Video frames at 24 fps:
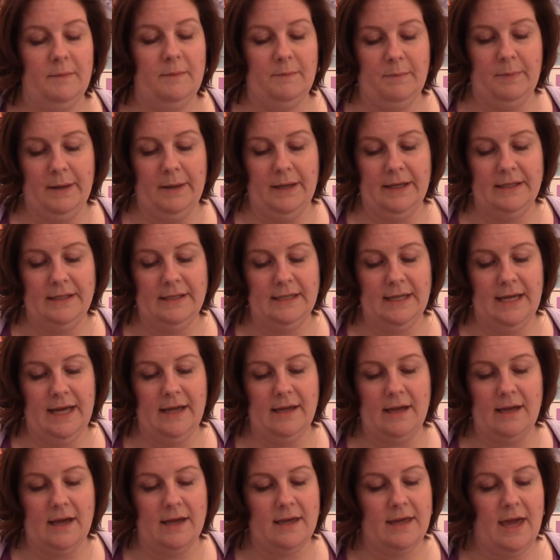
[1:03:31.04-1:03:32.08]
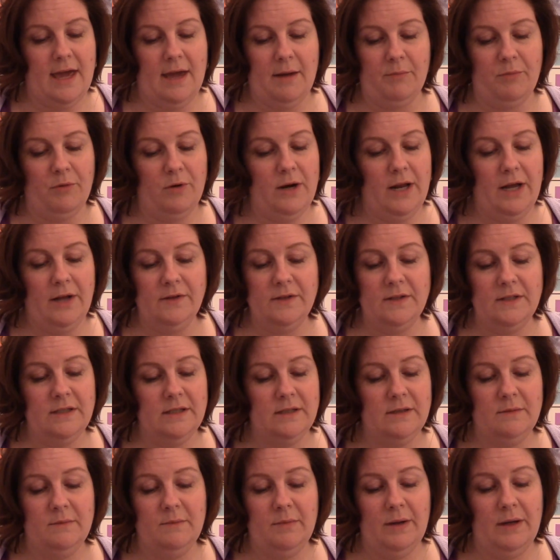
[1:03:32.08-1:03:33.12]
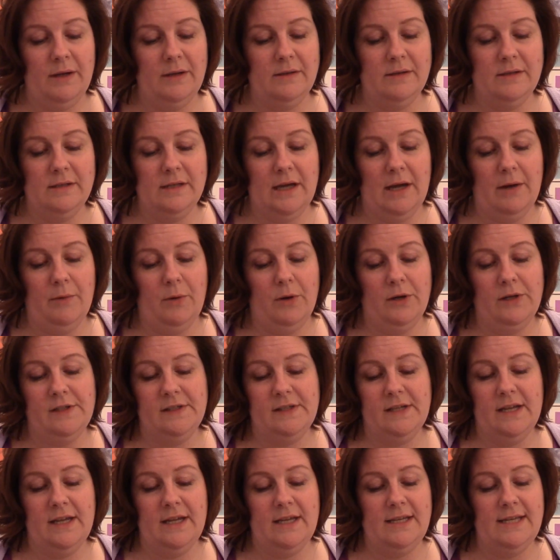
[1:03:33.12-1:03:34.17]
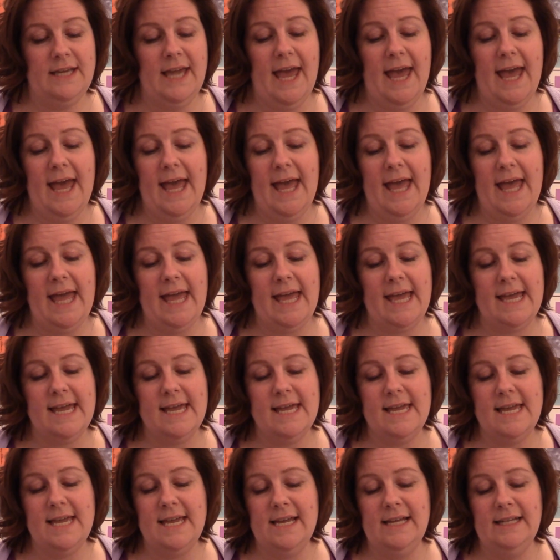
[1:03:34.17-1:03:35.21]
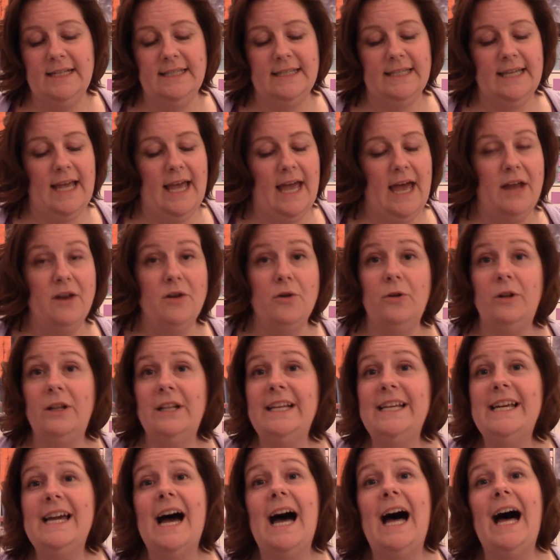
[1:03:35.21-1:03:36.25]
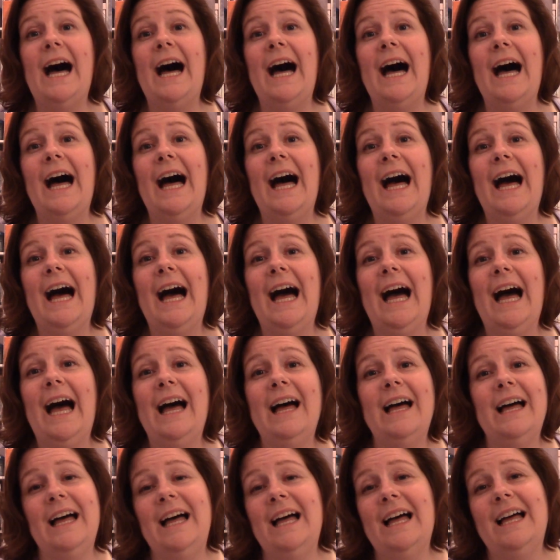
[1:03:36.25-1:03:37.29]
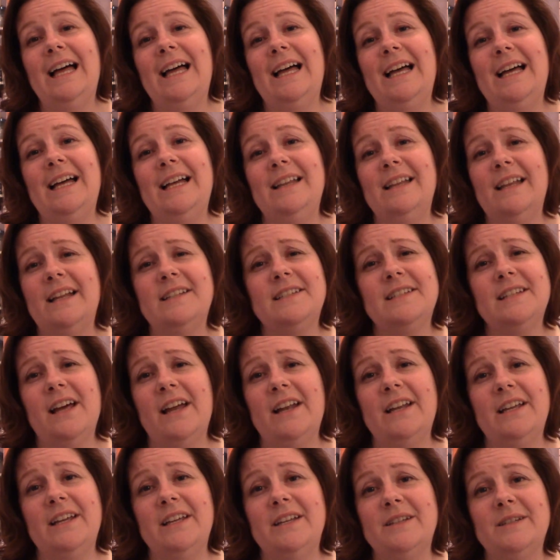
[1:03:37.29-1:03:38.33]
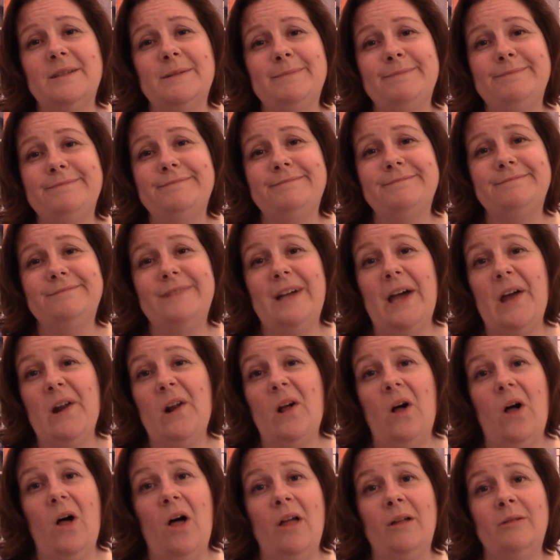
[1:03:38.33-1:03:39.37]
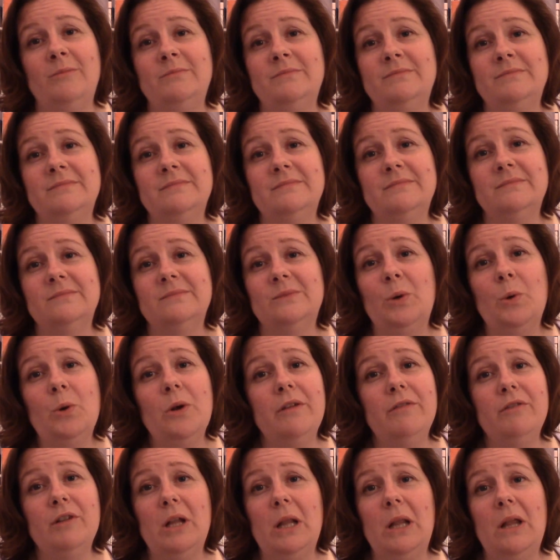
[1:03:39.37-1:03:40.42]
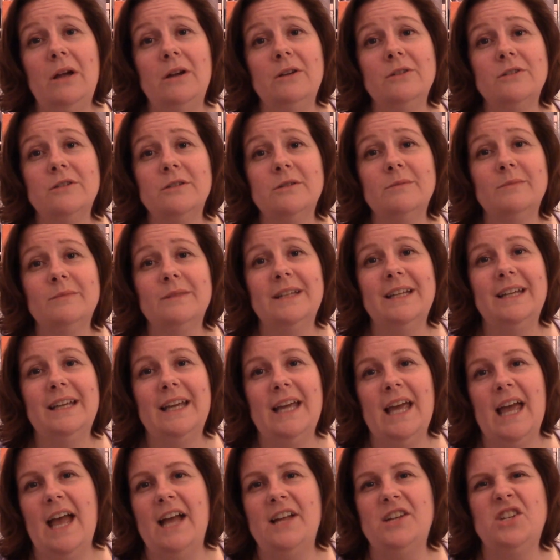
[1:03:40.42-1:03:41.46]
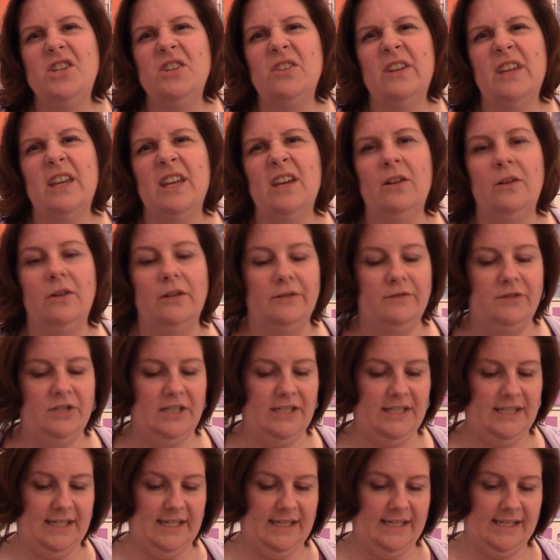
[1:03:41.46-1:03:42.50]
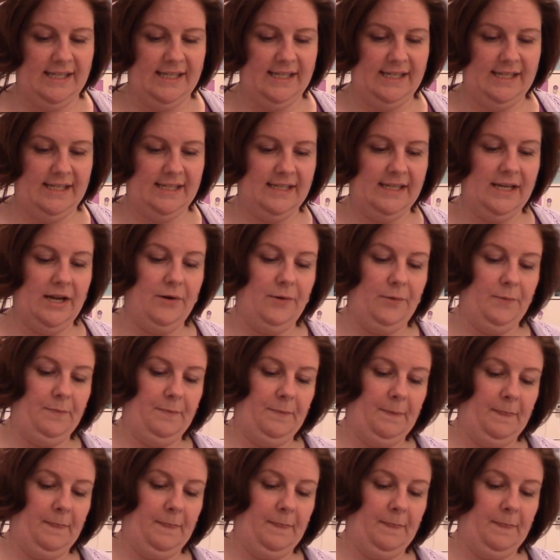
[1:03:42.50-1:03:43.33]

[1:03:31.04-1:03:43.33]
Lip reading: but I can't pronounce it. But I want to say, yay! It's Enolia. That's not it at all, or even close. And she'll giggle if she sees this. So